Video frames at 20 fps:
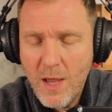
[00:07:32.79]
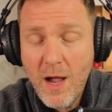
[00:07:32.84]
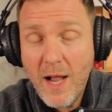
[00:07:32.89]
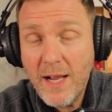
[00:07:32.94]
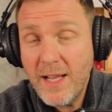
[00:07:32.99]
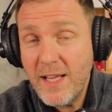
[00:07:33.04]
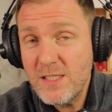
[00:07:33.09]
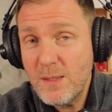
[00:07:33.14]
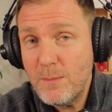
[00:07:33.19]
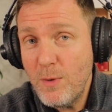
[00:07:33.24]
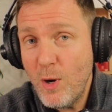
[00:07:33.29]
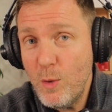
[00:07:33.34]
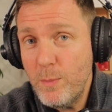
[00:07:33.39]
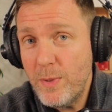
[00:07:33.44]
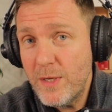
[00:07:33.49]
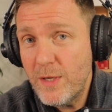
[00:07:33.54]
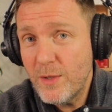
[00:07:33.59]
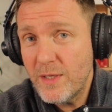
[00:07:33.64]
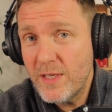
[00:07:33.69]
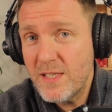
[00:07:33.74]
i guess i'm
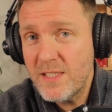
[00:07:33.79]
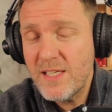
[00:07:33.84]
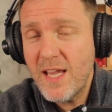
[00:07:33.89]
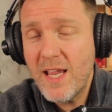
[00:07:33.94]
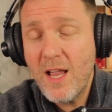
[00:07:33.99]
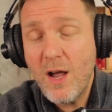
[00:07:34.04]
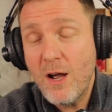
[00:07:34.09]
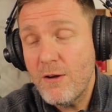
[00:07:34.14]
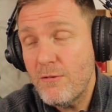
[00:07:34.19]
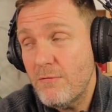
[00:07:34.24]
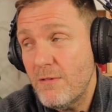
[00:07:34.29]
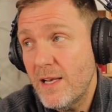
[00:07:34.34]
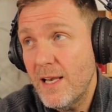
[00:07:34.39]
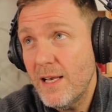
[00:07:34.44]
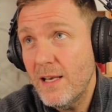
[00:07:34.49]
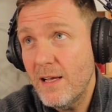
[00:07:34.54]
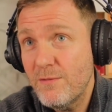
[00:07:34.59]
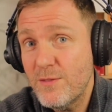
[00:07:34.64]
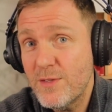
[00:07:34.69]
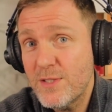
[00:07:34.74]
hoping you're going to say i really
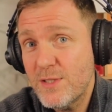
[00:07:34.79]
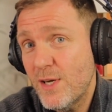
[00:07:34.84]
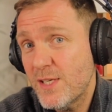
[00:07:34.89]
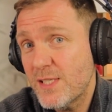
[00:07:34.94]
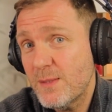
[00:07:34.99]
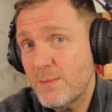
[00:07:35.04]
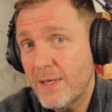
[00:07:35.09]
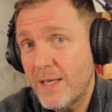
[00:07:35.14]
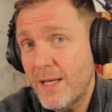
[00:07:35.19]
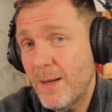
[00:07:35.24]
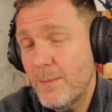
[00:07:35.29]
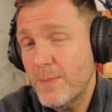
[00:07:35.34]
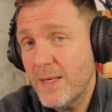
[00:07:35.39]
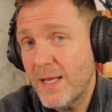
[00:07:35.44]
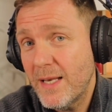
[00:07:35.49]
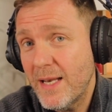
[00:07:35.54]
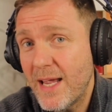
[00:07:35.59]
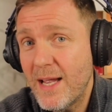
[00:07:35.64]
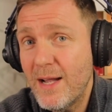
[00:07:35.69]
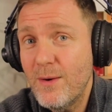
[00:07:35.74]
love the size of my
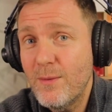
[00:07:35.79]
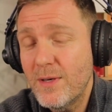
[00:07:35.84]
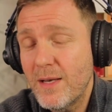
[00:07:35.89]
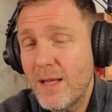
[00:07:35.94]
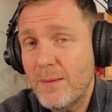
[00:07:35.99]
company now and,